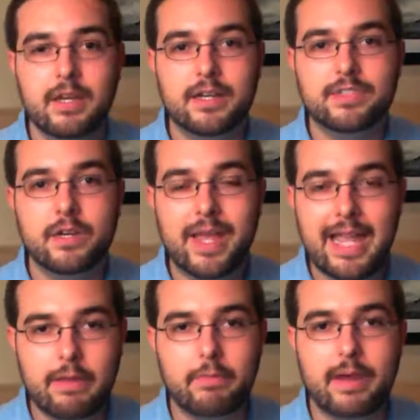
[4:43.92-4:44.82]
So
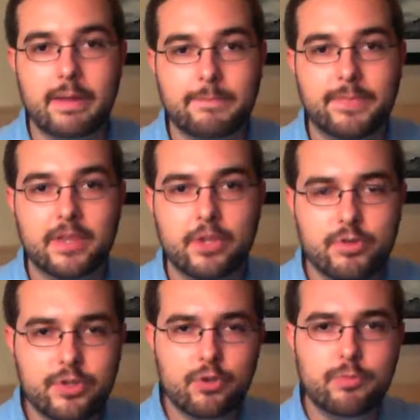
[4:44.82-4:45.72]
anyway,
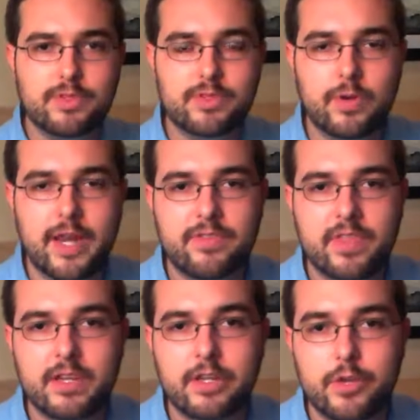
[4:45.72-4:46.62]
YouTube is the great
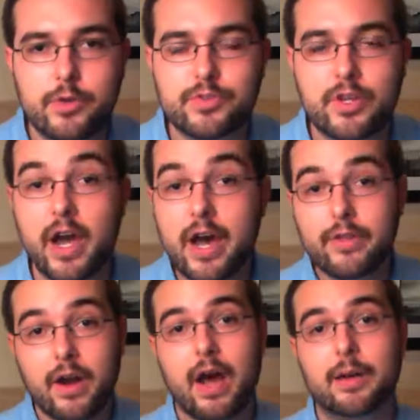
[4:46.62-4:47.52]
thing to use. There are
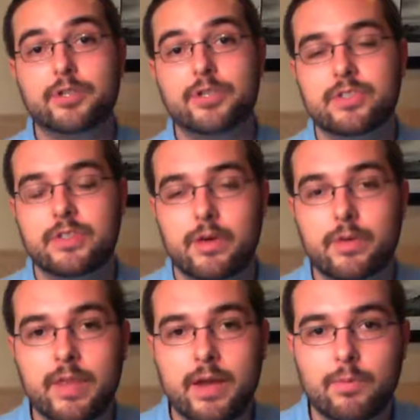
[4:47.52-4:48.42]
other options,
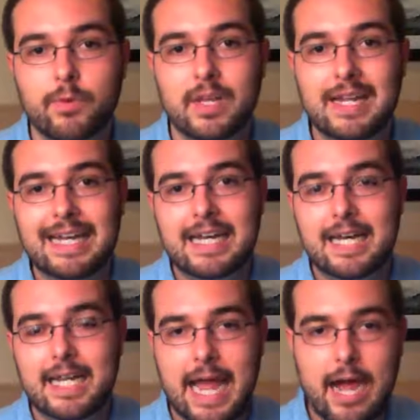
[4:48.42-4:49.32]
though, that will
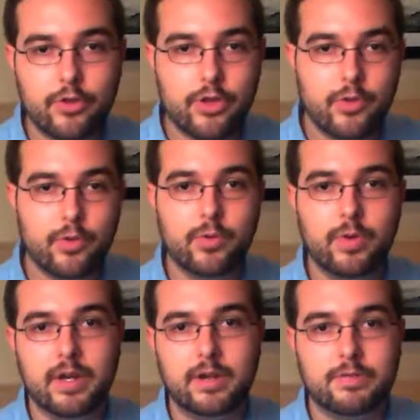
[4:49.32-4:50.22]
allow you
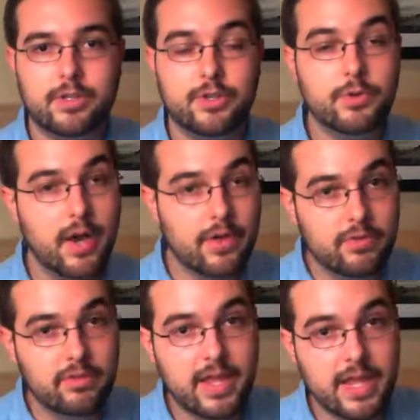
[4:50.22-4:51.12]
to do other
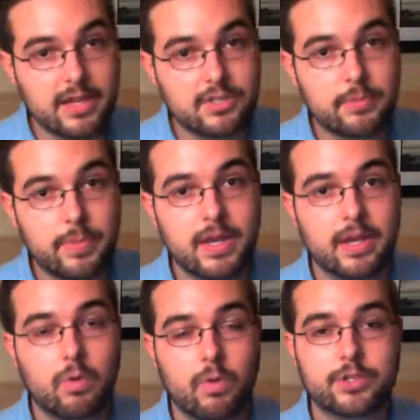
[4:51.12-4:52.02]
things
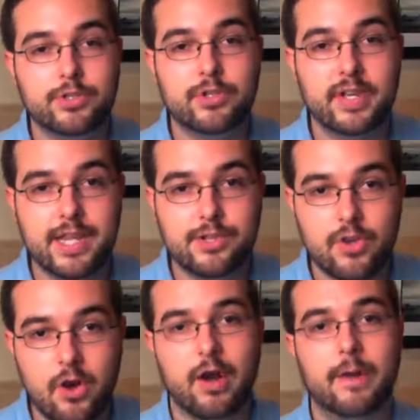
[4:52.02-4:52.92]
depending on what your needs
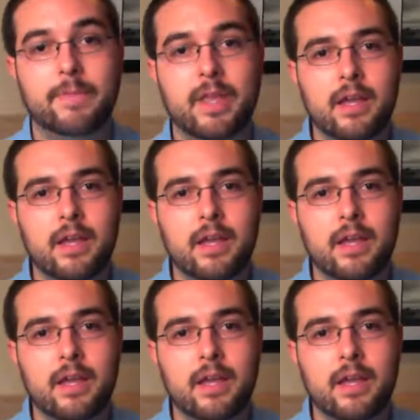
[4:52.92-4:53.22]
are.